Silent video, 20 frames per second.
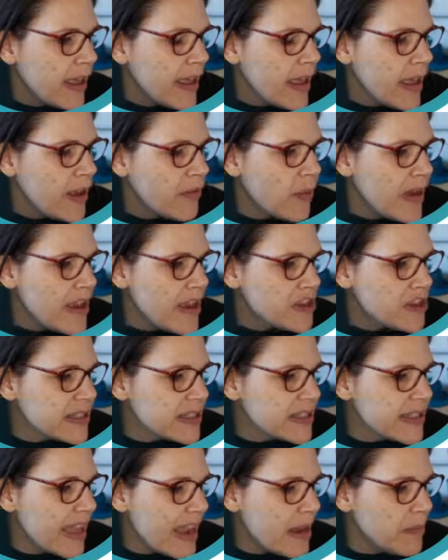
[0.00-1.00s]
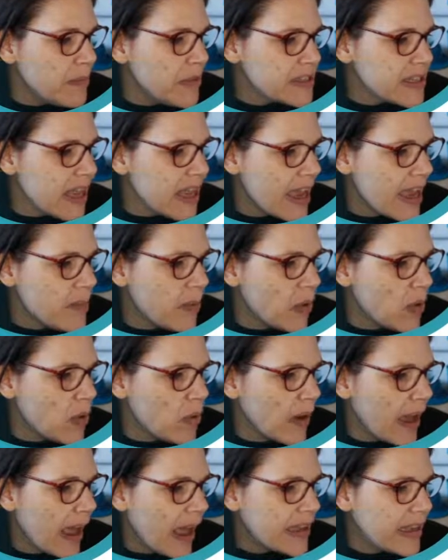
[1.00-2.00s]
if we just name the
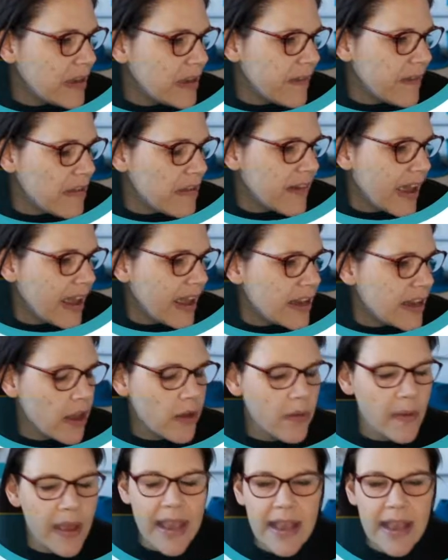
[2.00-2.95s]
table and give it a value,